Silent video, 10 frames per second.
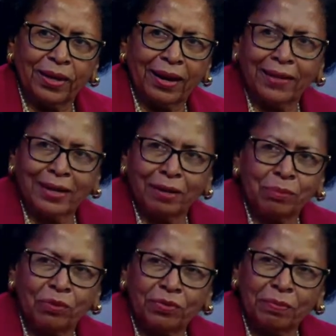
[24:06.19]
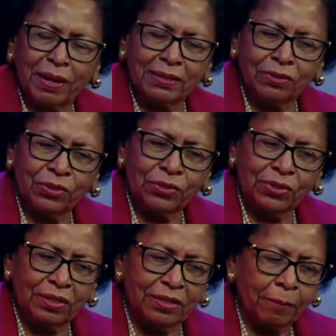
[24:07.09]
I can't move to
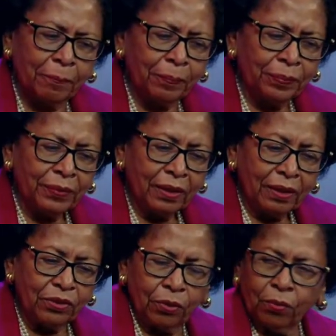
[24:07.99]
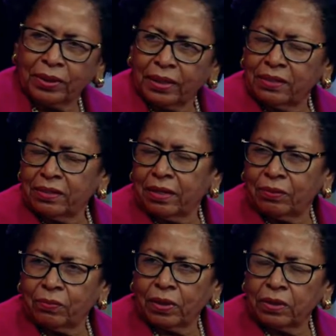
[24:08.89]
Massachusetts. So what they said
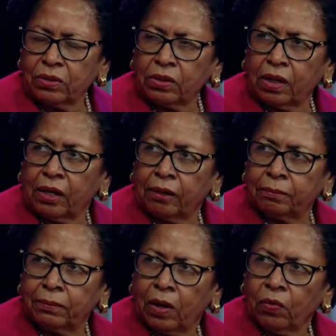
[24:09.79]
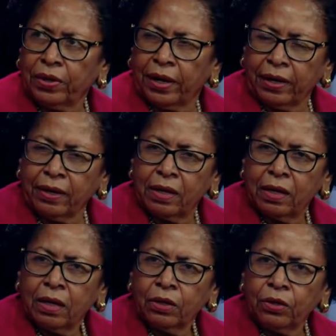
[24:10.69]
was, um, okay,
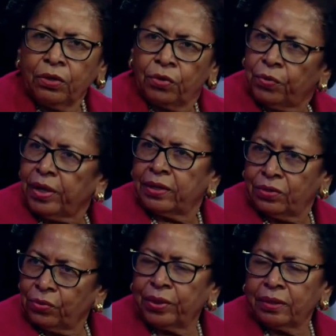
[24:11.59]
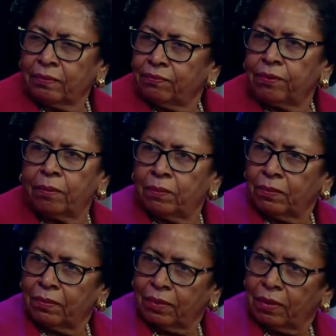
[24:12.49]
you can do it from
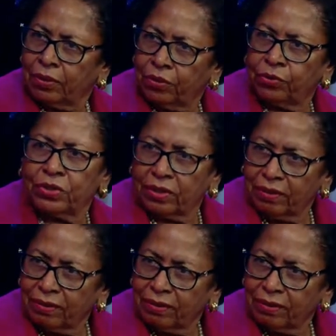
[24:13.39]
Houston.